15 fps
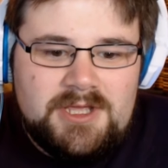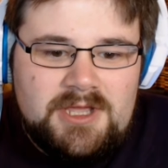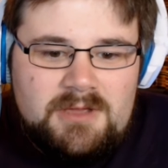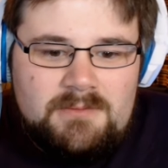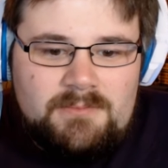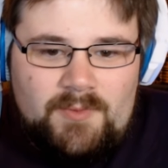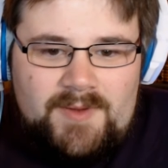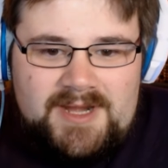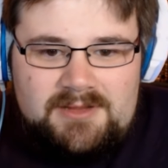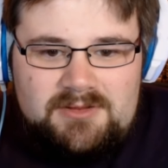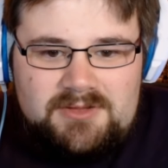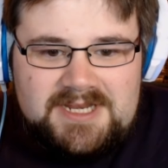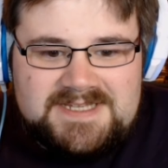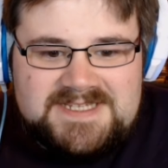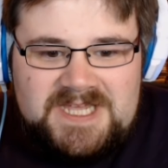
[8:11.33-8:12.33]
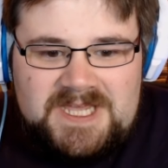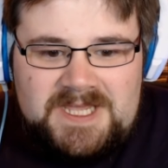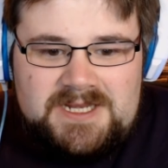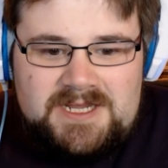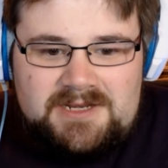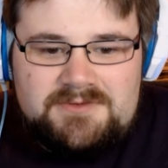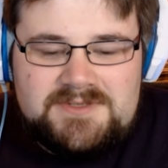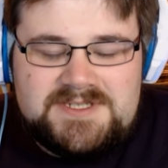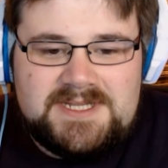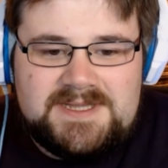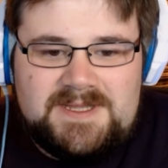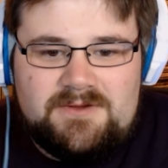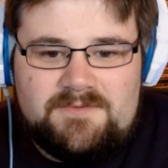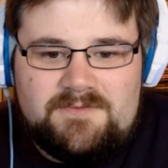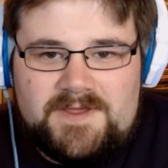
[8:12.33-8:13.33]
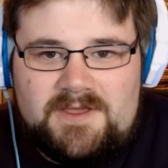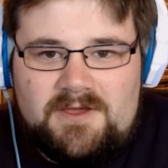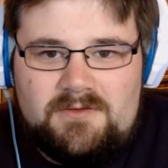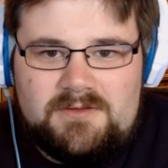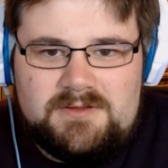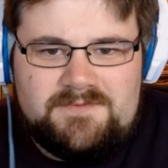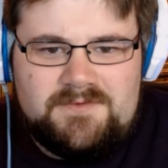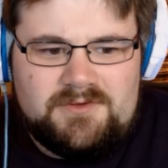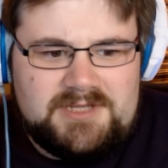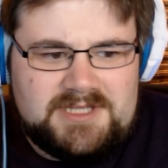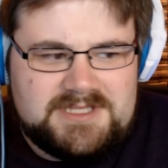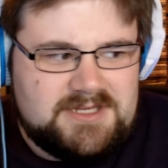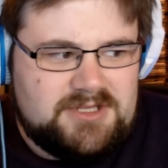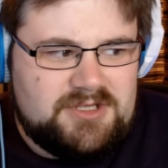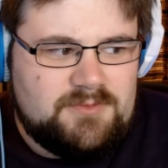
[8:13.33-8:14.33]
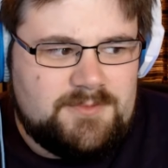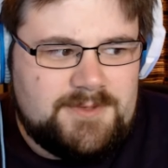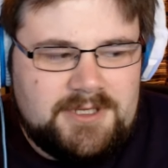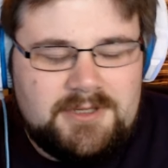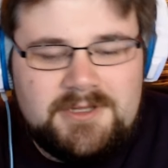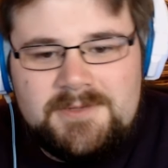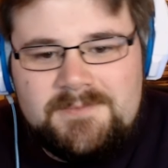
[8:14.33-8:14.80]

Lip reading: But when I look at a Titan, I don't sit there and think, holy fuck, that's a human.